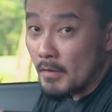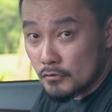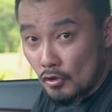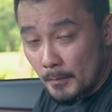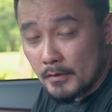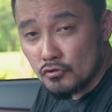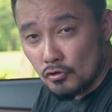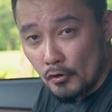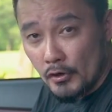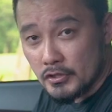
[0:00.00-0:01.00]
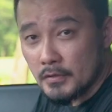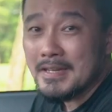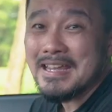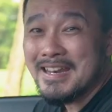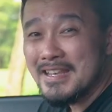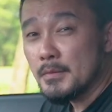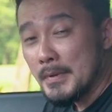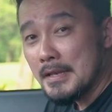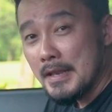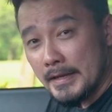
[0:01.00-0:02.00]
let's talk about storage. It is a
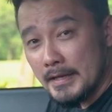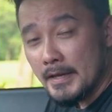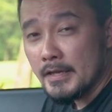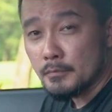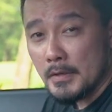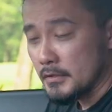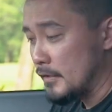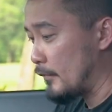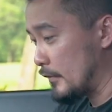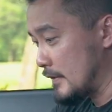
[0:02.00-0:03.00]
bit lacking, especially for